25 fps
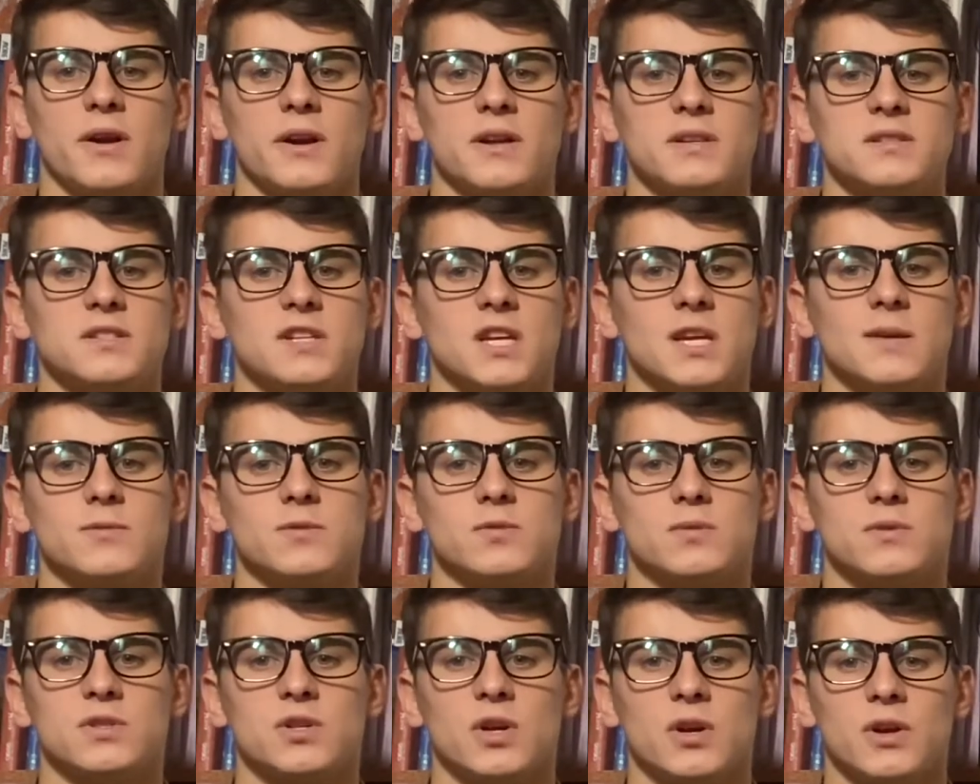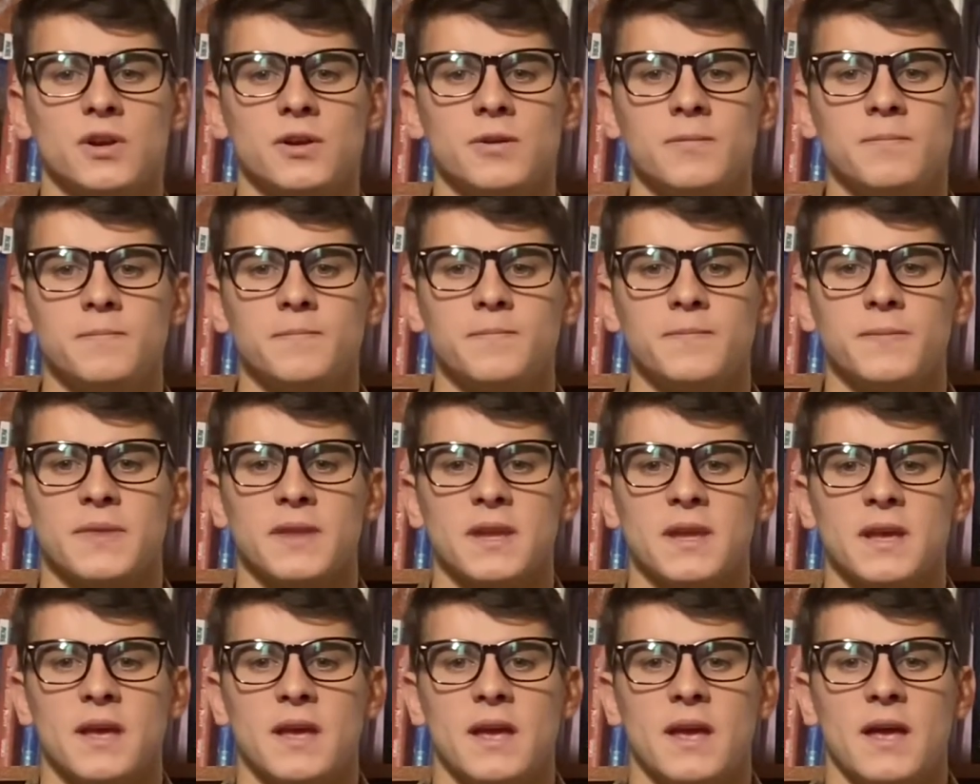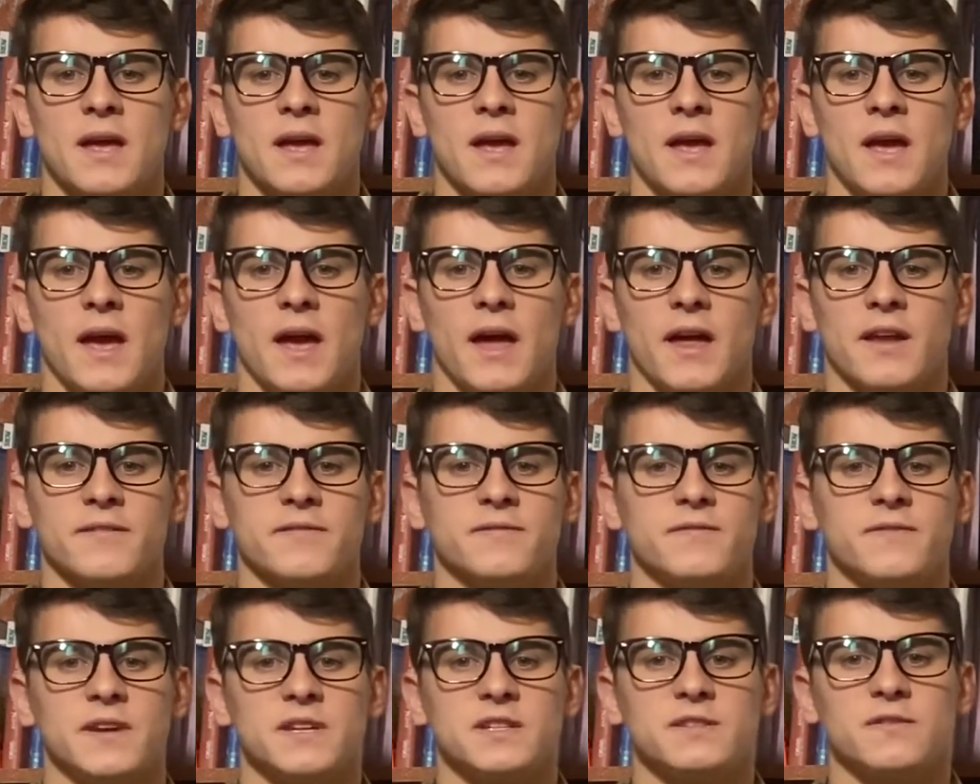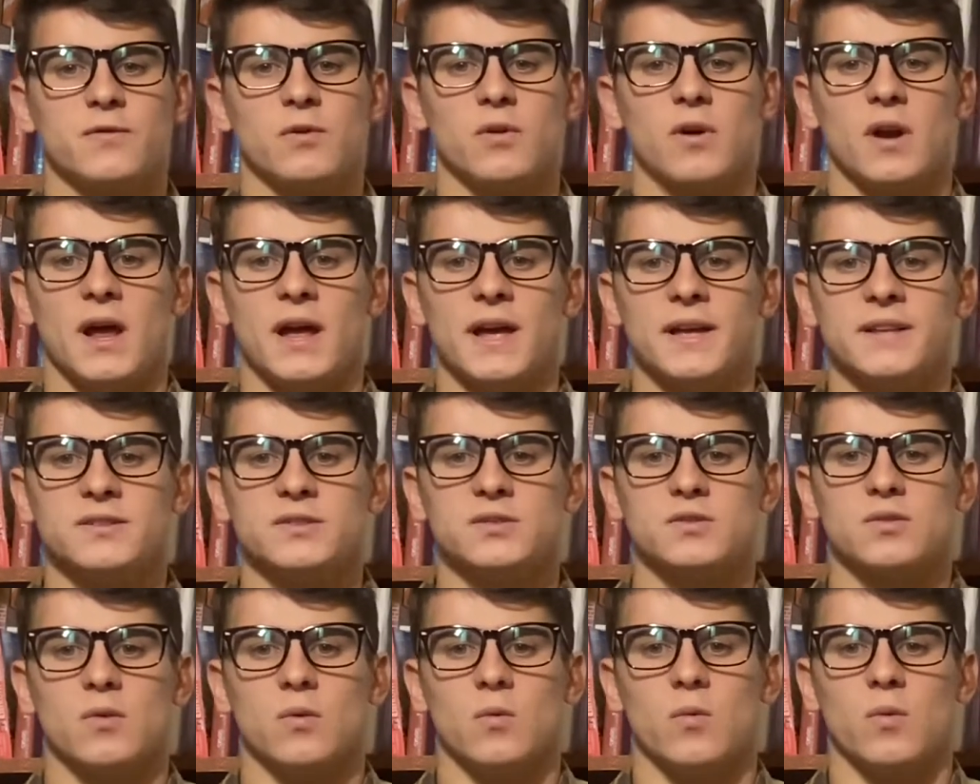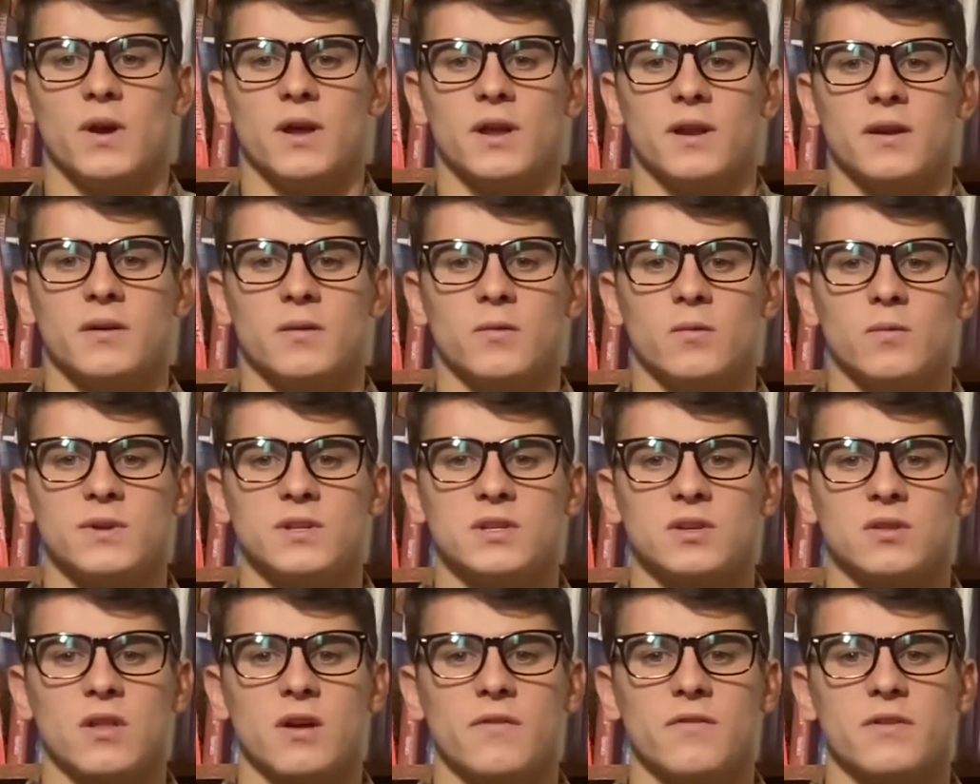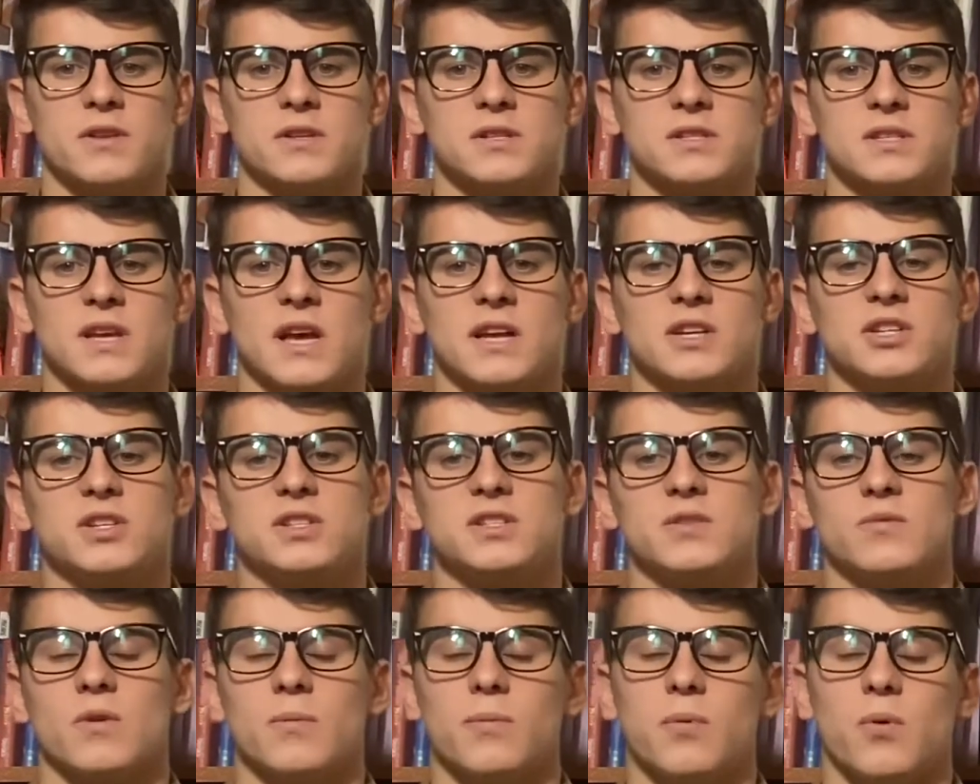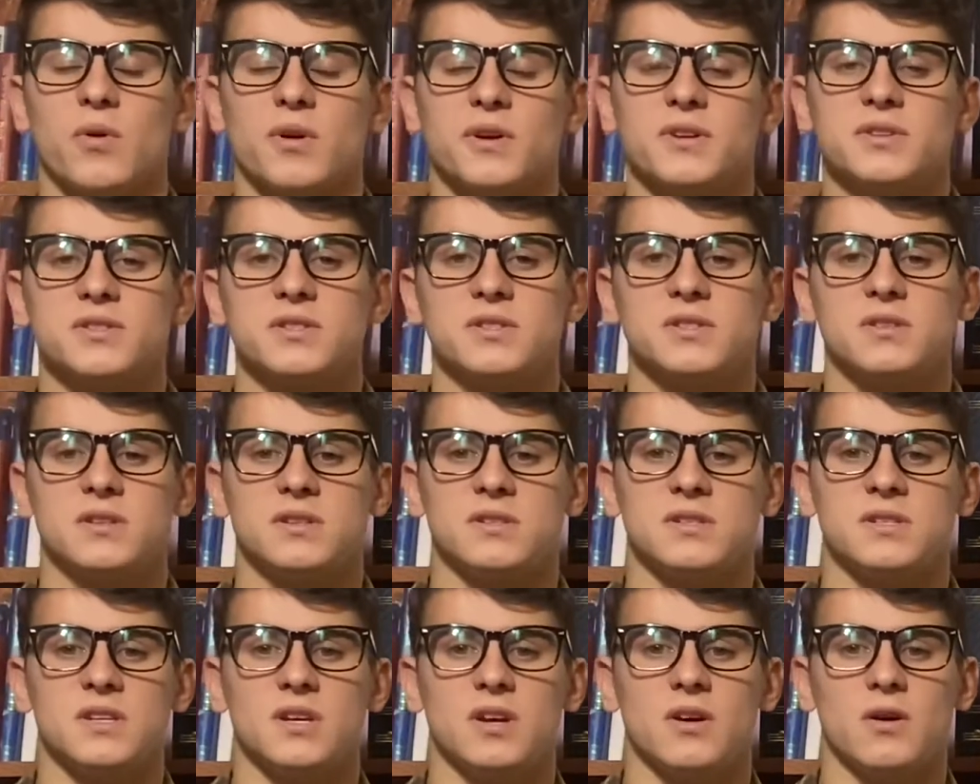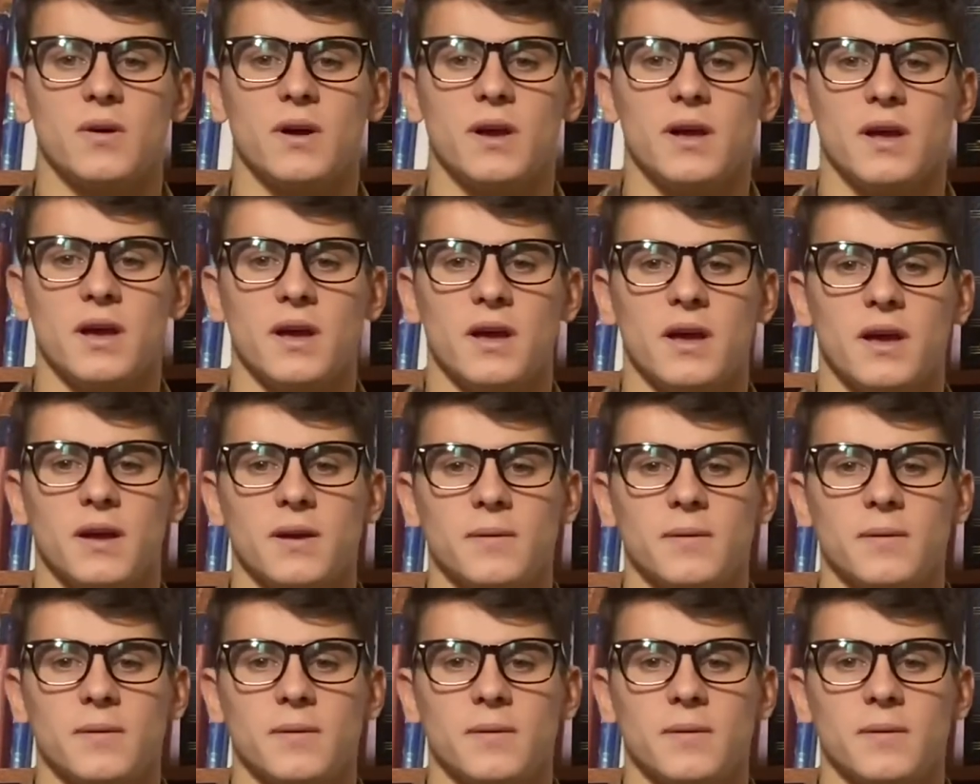teams return, and Phase 4 ends when we deliver the sketches and reports to COAA.